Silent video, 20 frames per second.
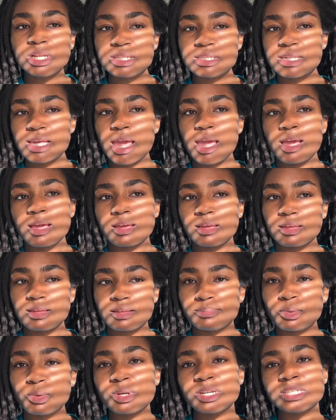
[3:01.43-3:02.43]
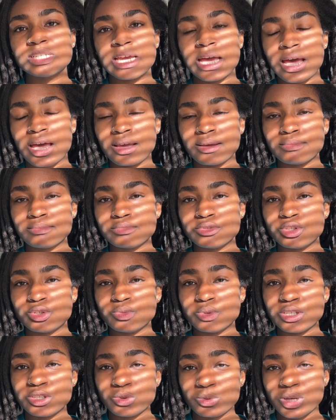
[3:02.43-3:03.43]
it take more time to
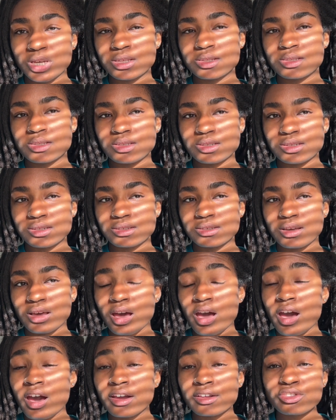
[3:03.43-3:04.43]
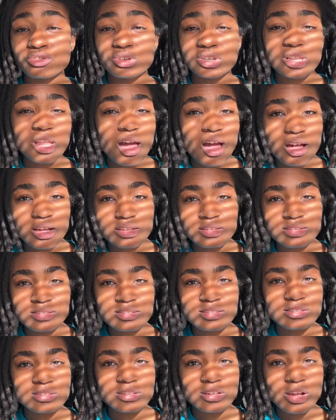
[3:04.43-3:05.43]
retwist 100
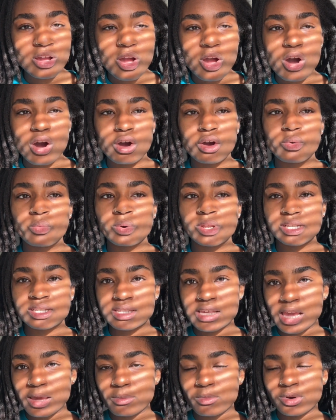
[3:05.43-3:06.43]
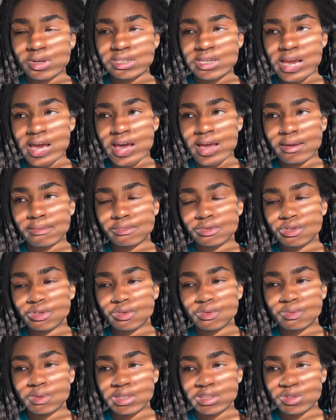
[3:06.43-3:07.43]
locks? Or would it take more time
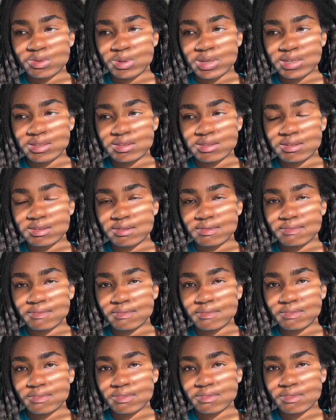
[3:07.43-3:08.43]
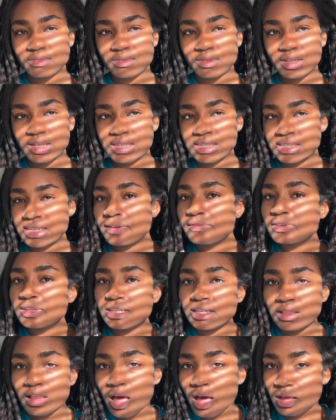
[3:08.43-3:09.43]
to retwist
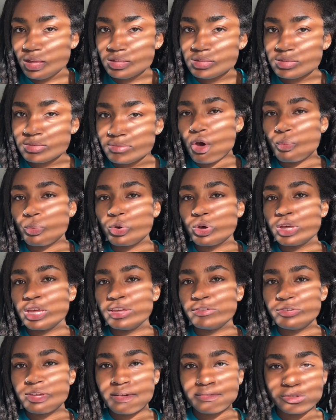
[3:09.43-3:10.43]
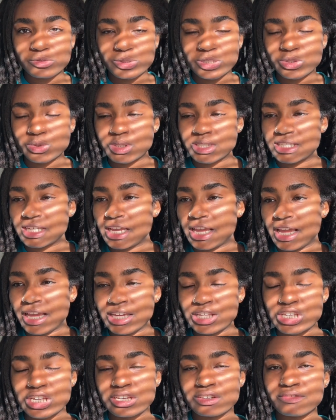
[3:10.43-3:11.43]
70 locks? Well, if you have to retwist
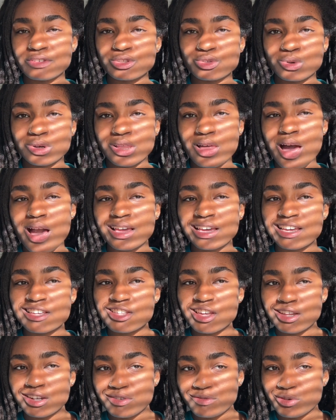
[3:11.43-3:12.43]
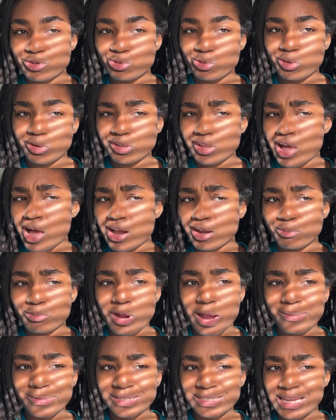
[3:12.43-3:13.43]
each individual lock
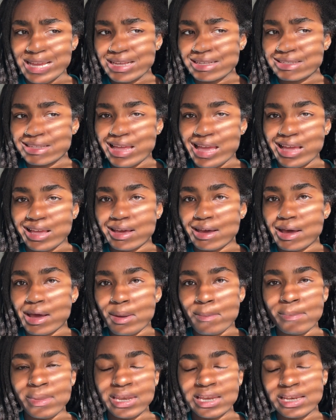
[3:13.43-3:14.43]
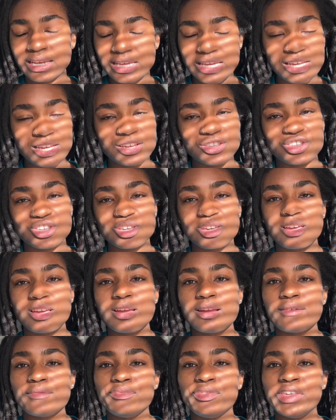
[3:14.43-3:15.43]
probably takes like a minute each.
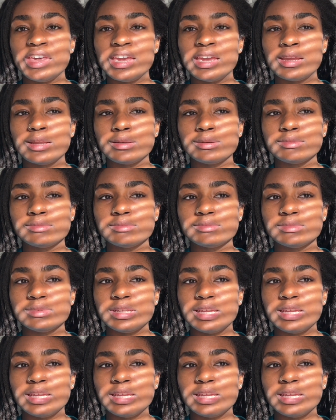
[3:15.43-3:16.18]
Then